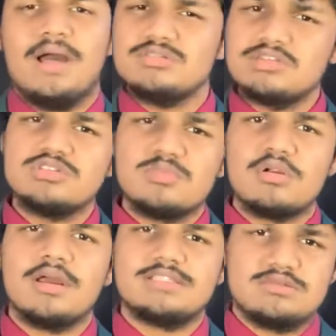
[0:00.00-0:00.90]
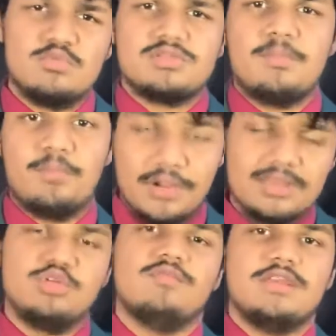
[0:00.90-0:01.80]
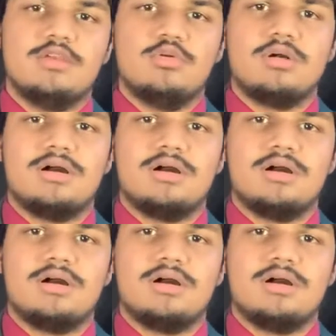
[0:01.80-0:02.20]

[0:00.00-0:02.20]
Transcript: will see you tomorrow, guys, with a brand new video.